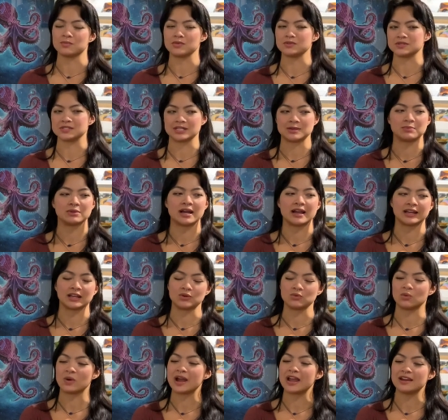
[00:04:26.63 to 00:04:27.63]
mostly black and
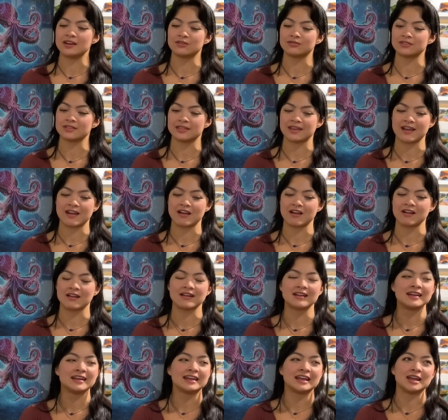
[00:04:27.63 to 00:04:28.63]
white over there
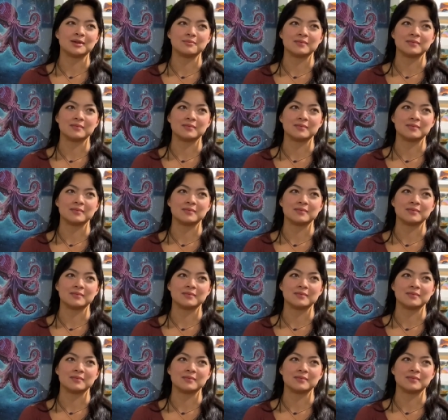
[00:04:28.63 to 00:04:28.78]
and